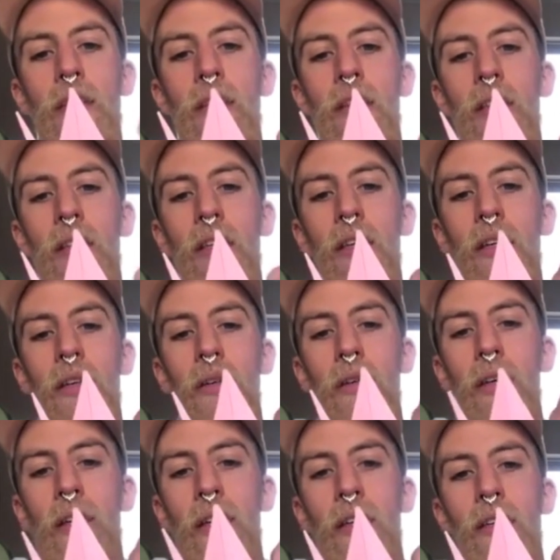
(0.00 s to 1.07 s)
Okay,
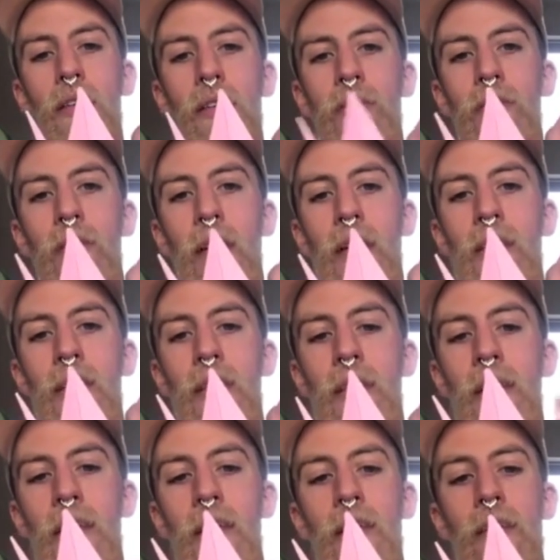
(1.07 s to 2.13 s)
flatten
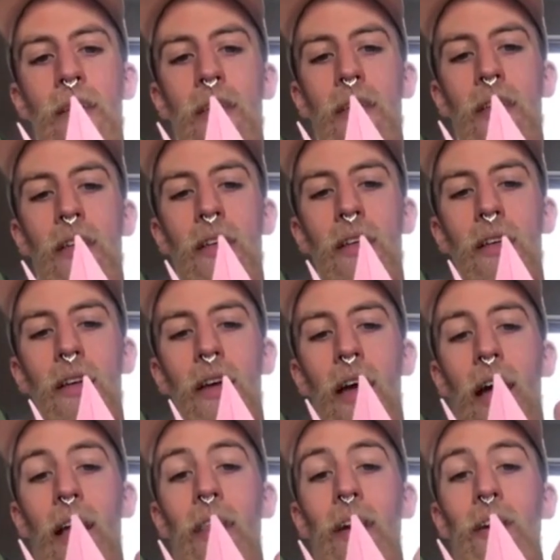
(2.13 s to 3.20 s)
that, and then
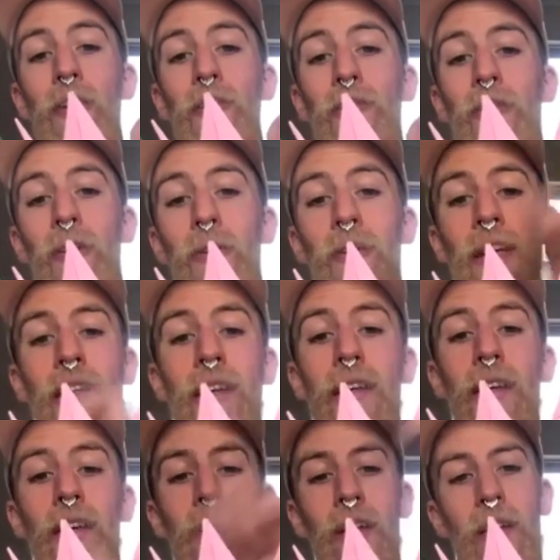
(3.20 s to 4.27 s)
unfold it.
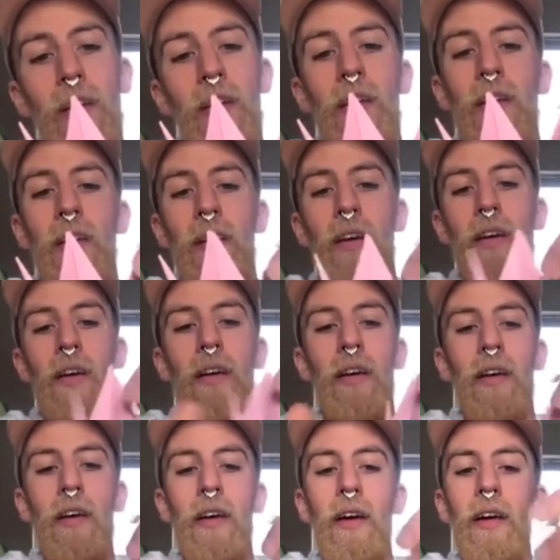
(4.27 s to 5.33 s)

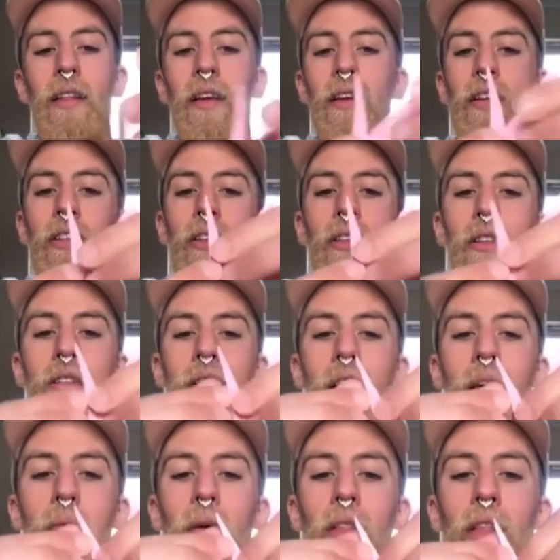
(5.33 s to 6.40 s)
And then you do the same on
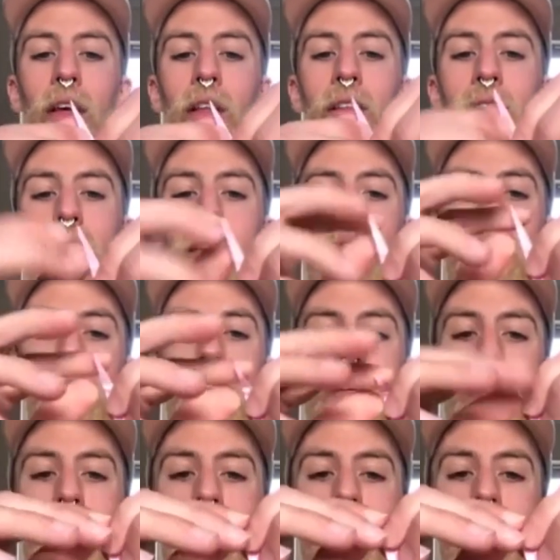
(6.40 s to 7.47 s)
the other side of it.
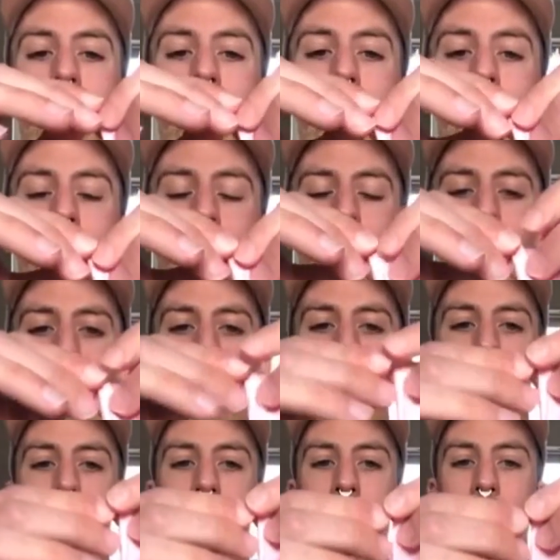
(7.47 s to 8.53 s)
So just
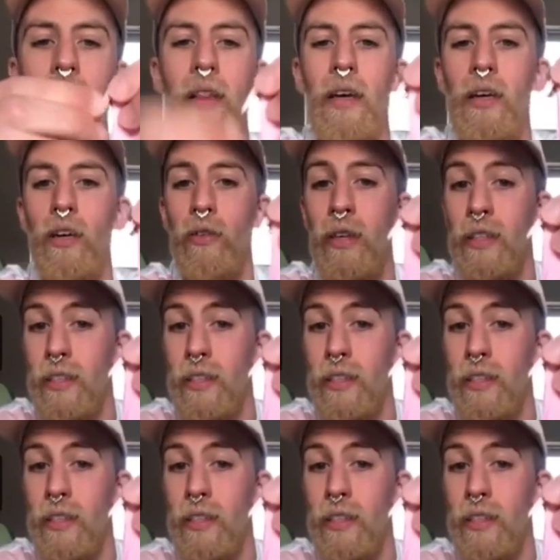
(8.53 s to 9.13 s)
following that crease that you